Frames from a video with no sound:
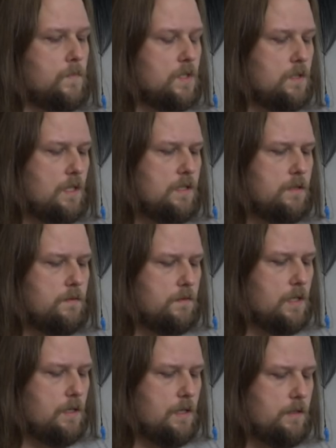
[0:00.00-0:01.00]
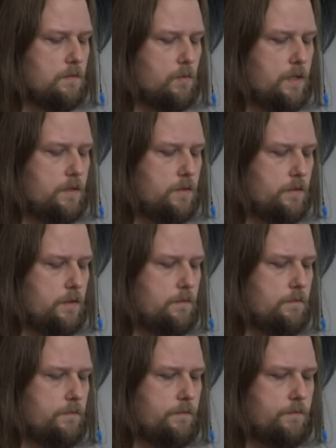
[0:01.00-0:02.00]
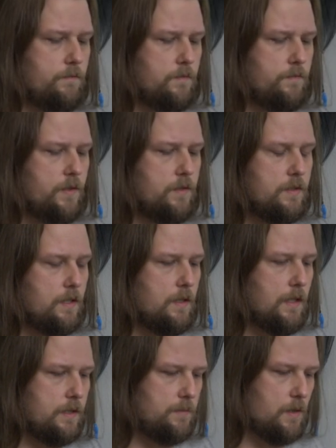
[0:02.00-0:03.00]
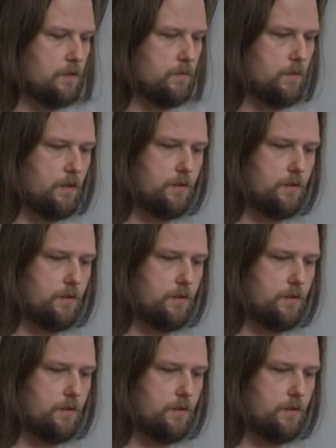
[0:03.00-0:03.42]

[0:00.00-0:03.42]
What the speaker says: It's got a nice weight to it. Feels like an Xbox One